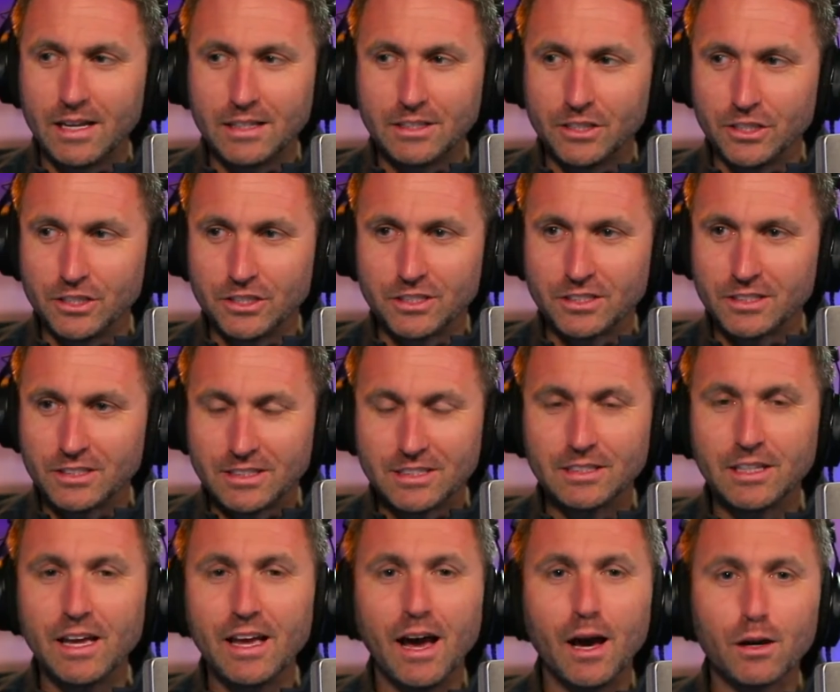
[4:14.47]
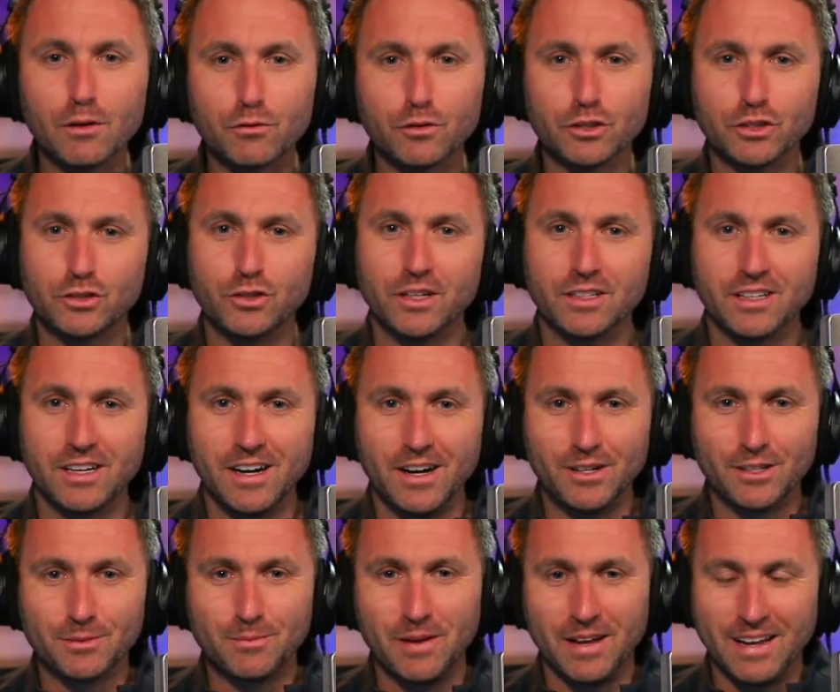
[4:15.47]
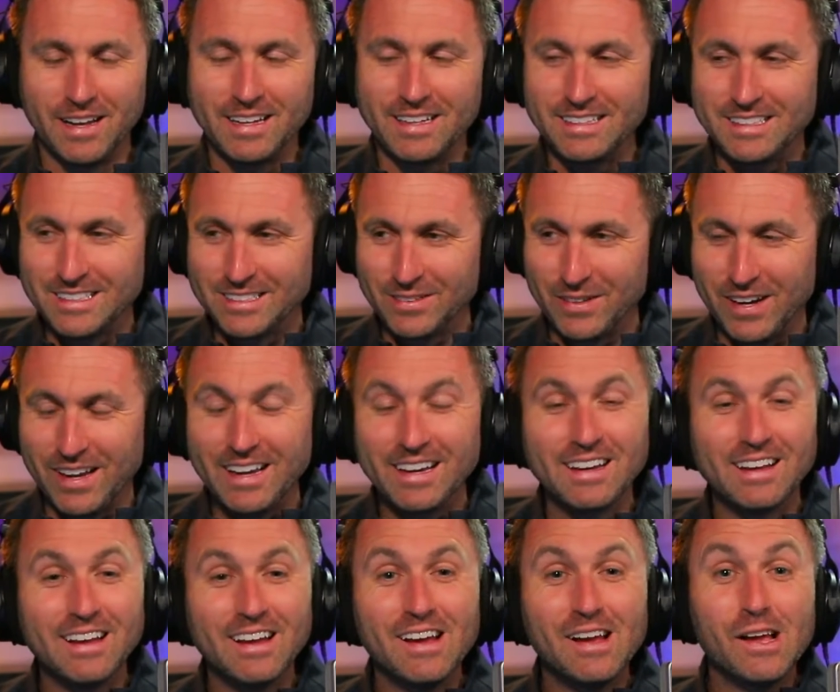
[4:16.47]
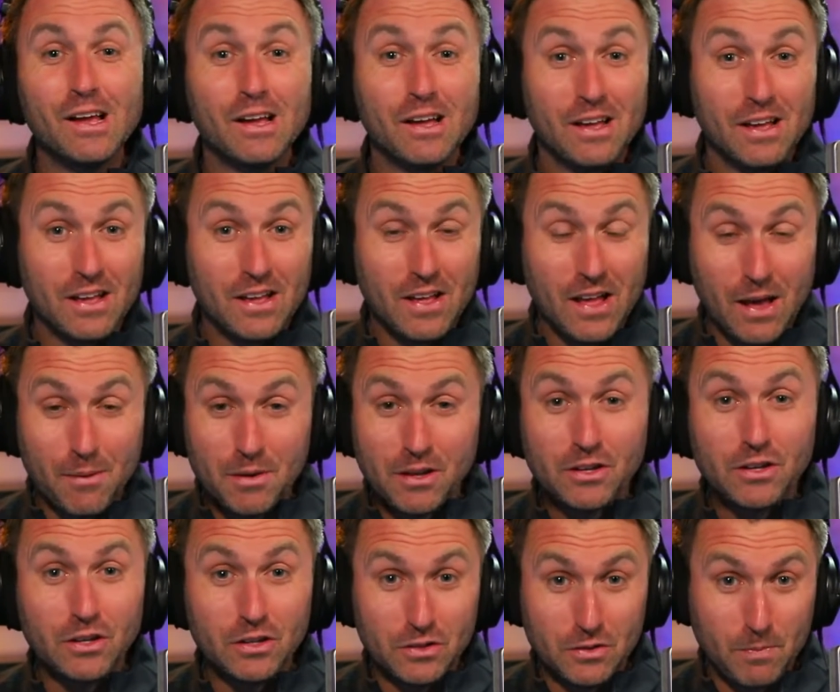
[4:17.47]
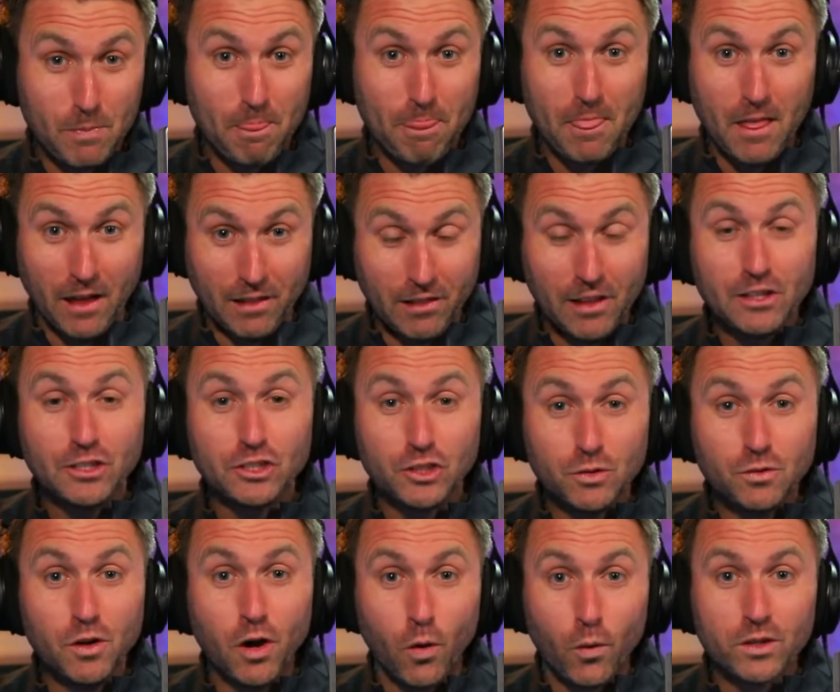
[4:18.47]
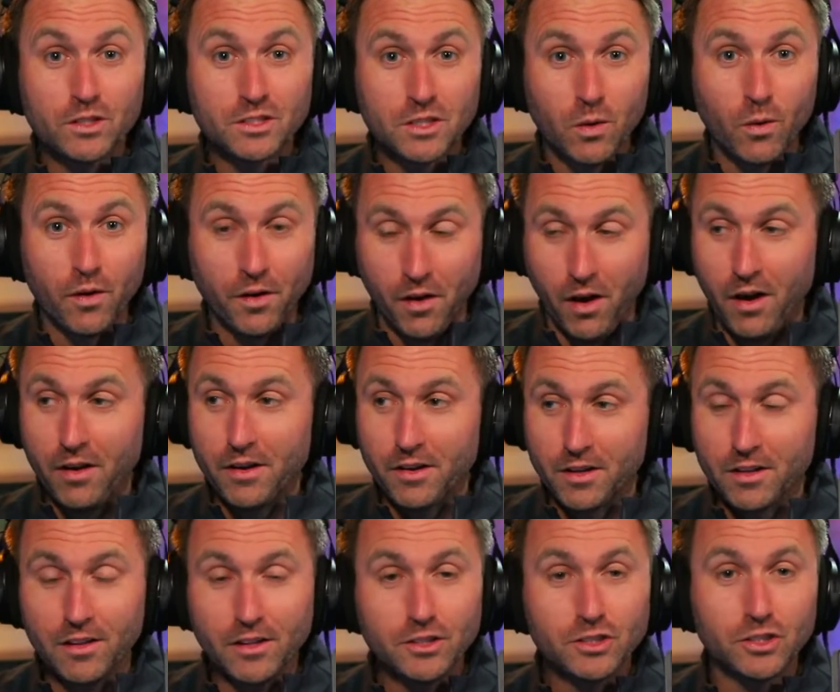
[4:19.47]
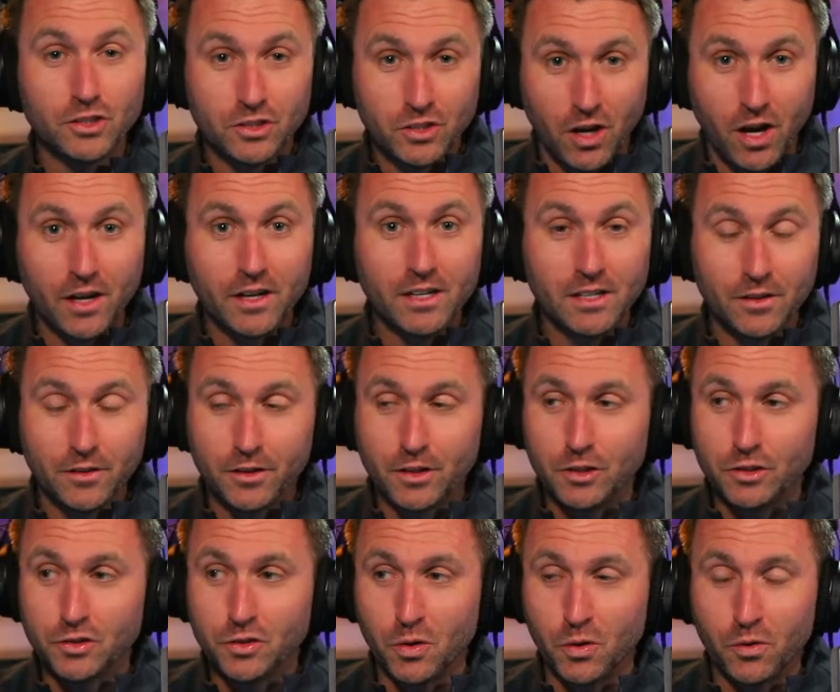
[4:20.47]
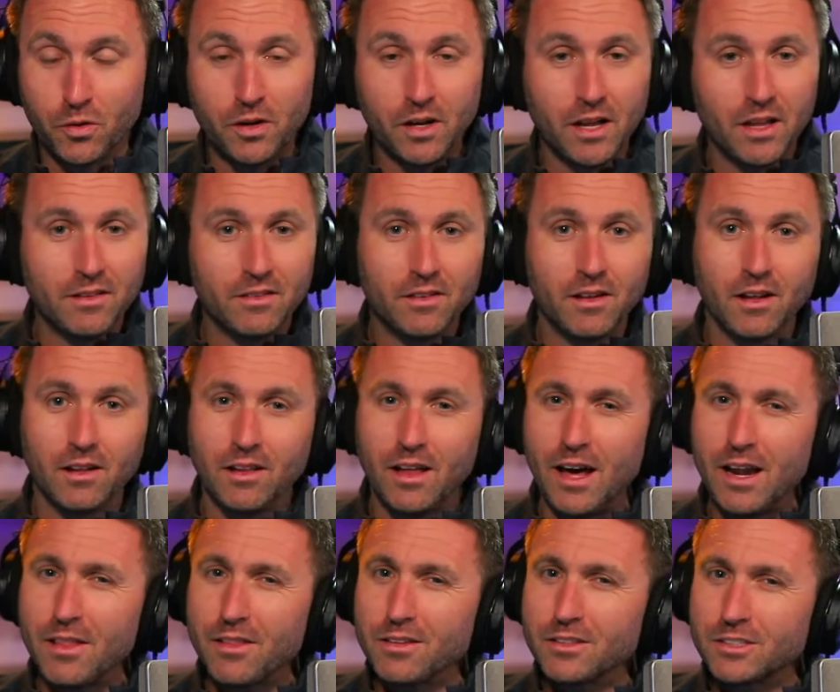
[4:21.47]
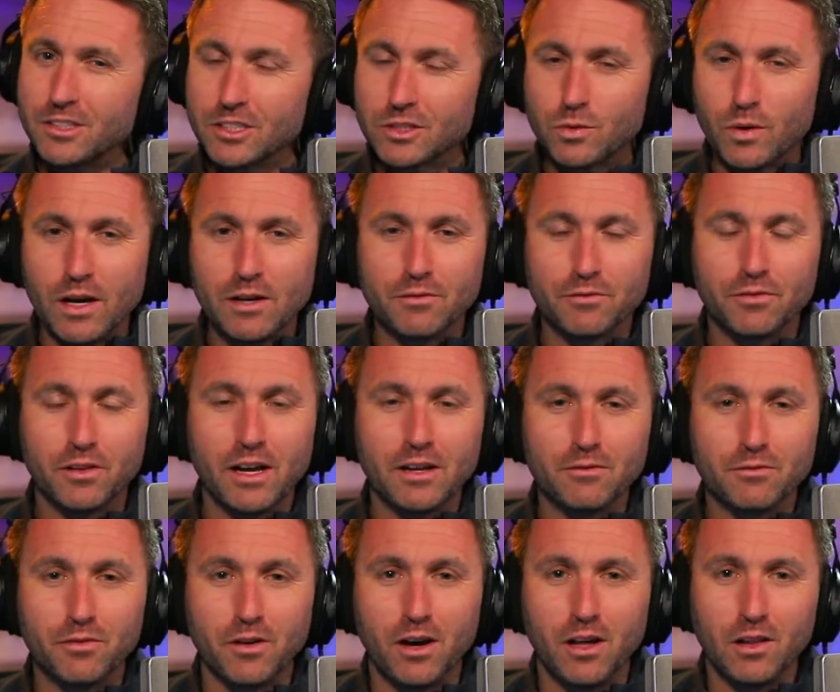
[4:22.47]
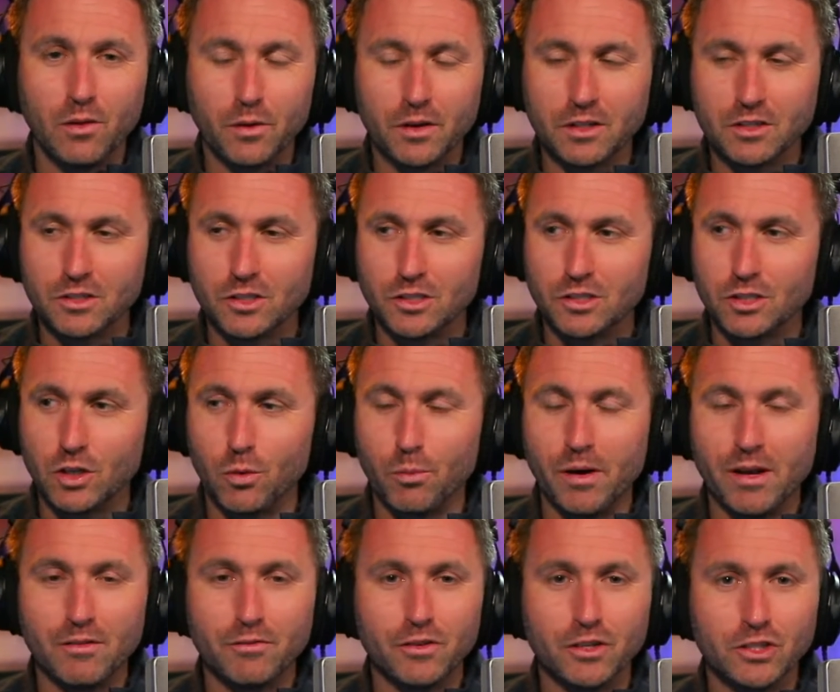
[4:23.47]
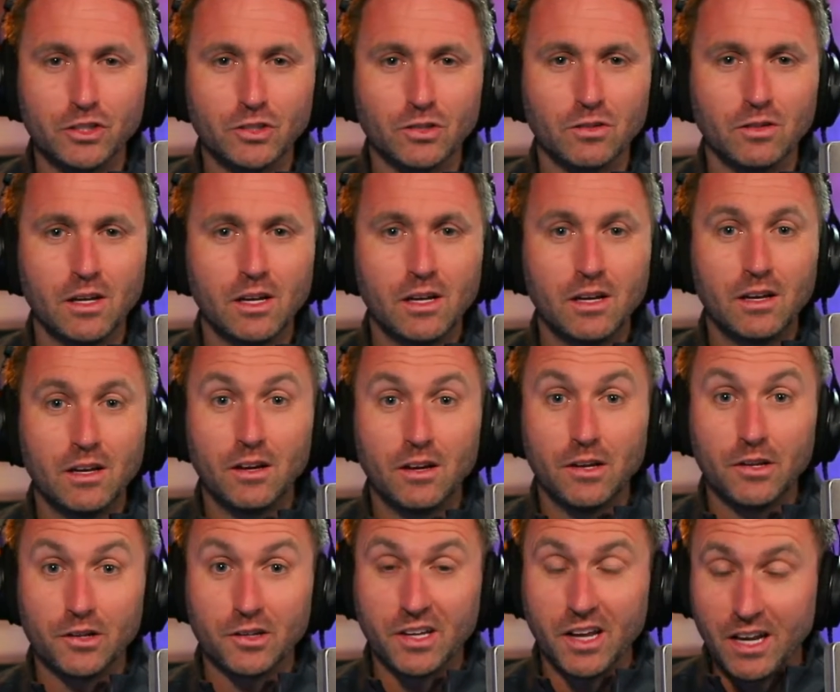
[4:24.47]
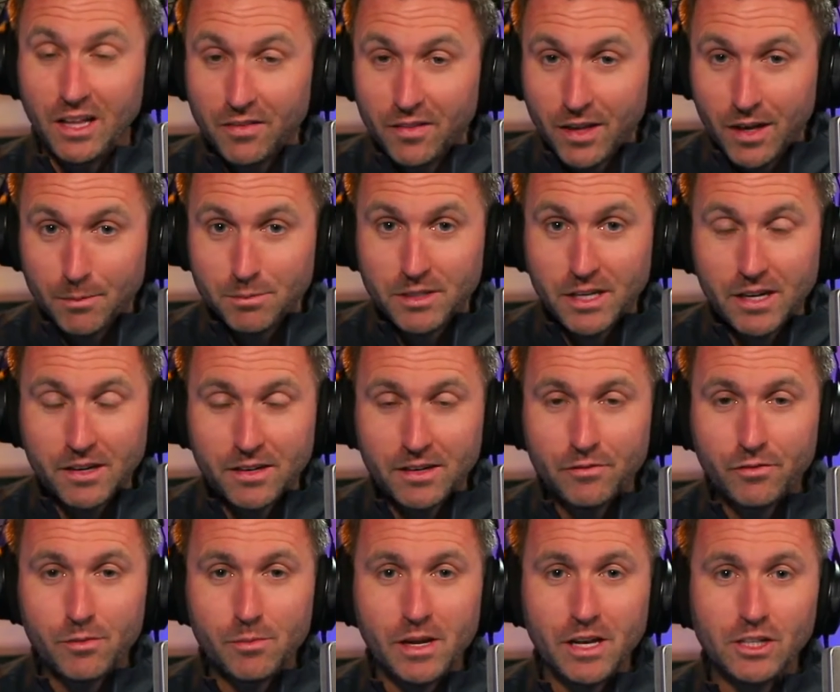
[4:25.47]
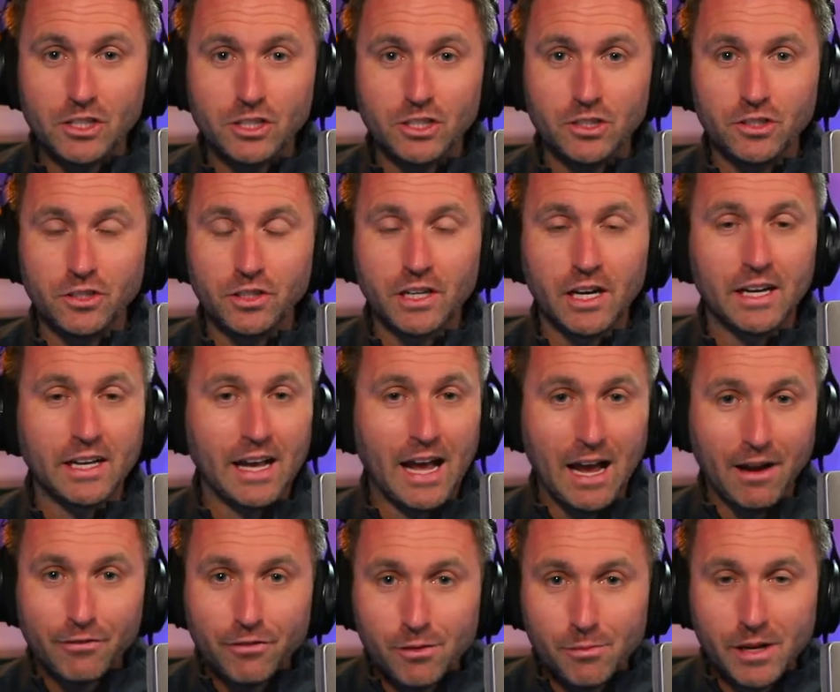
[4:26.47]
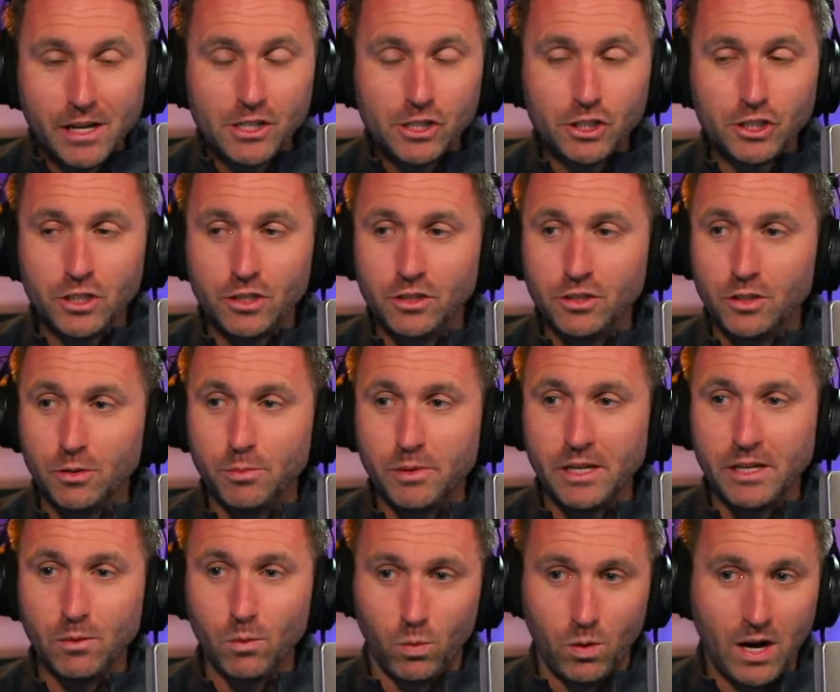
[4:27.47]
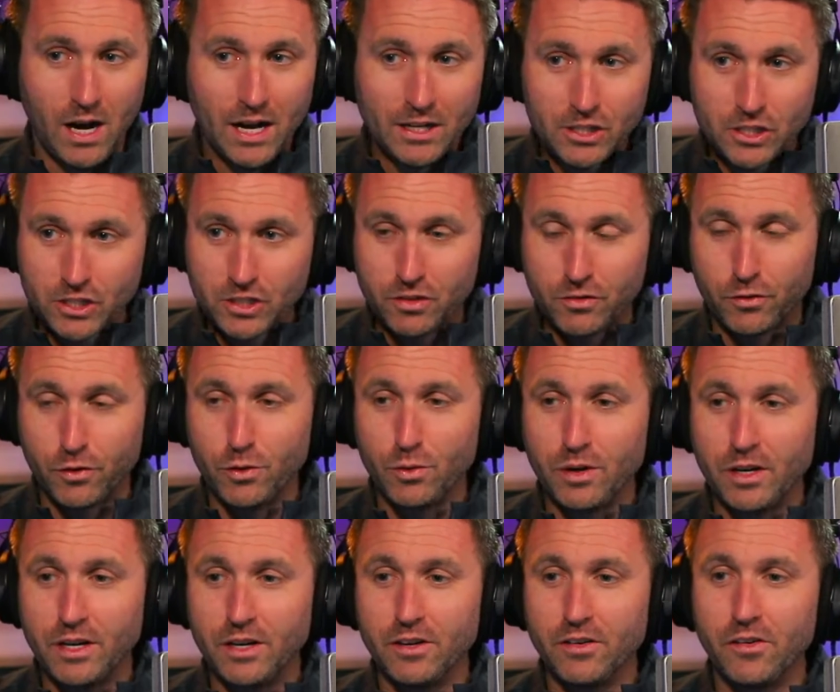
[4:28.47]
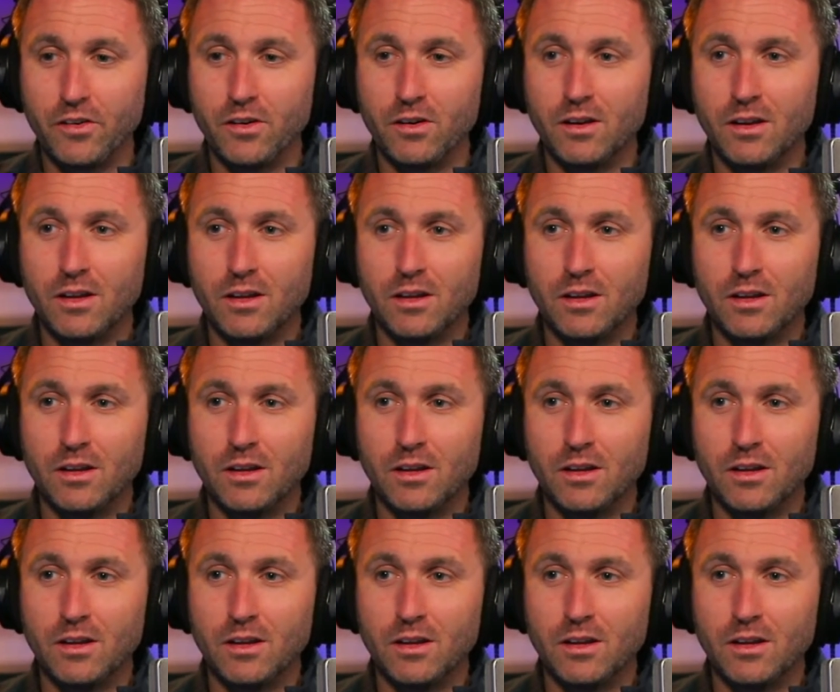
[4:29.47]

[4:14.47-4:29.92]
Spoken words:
Just stay out of restricted airspace, right? I mean, unless you know what's going on and unless you're talking to the controller, and a lot of this is why flight following is just so beneficial. You're getting the updated information, you're getting affirmation, you're being watched through here.